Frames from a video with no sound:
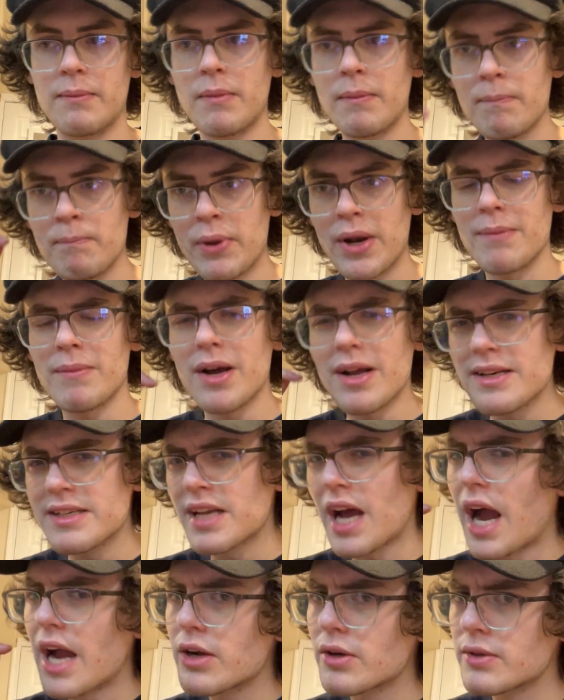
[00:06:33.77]
But I'm not
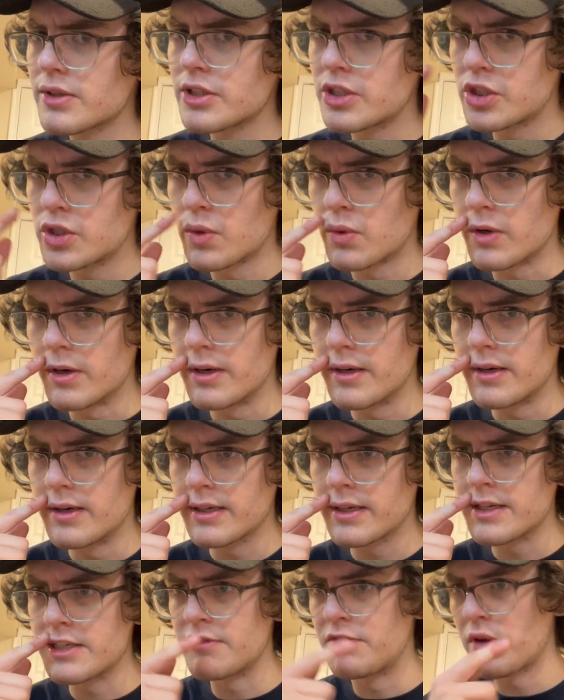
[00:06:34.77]
entirely sure,
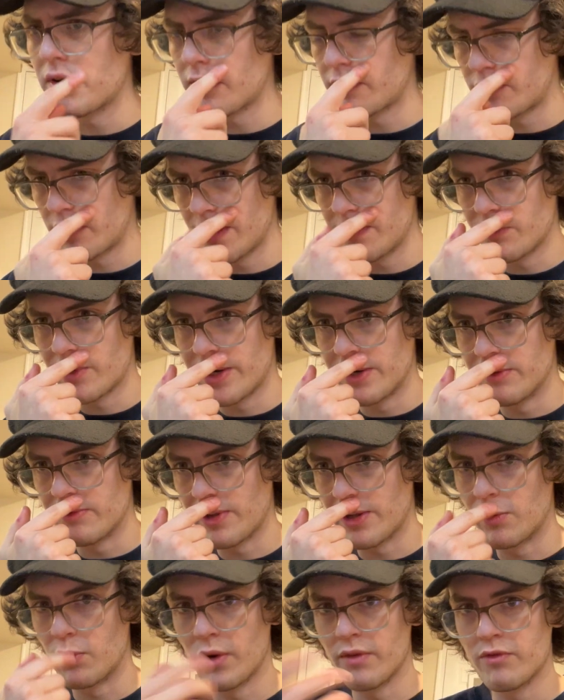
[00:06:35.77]
because if you have a frame rate of
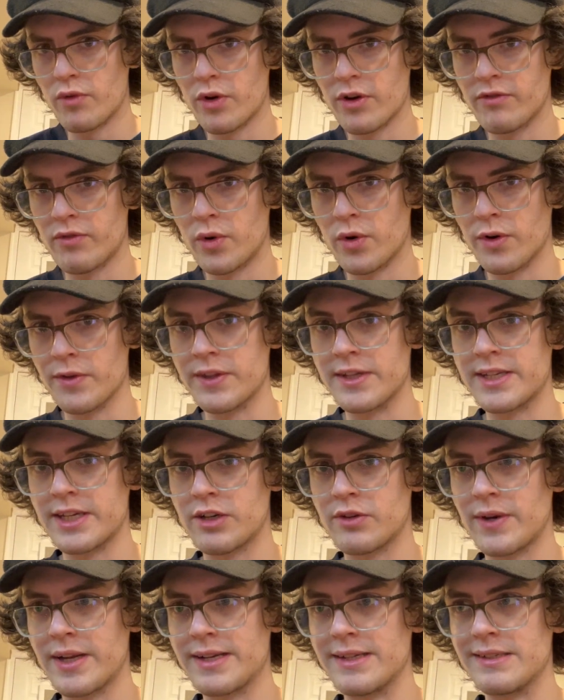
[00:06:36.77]
like 144 and the
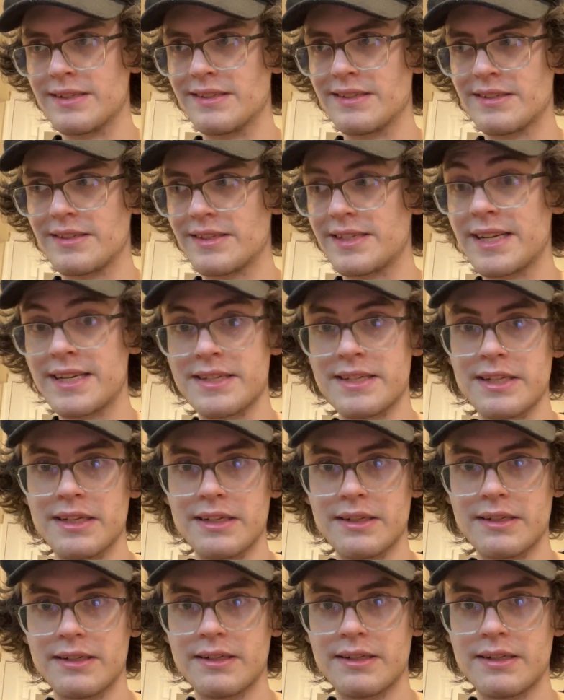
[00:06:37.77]
tick rate is 60,